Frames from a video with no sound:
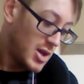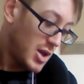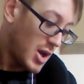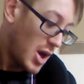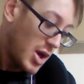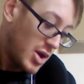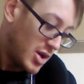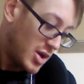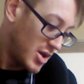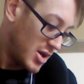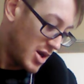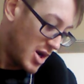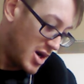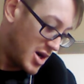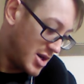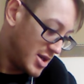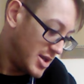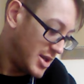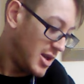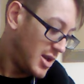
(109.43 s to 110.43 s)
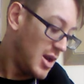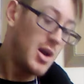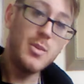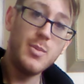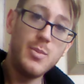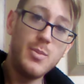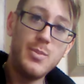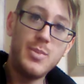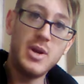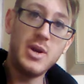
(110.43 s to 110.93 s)
coconut,
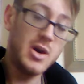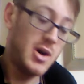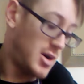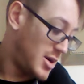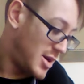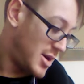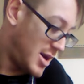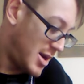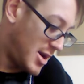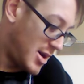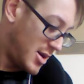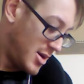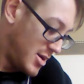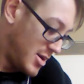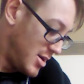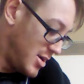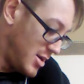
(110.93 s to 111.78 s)
banana,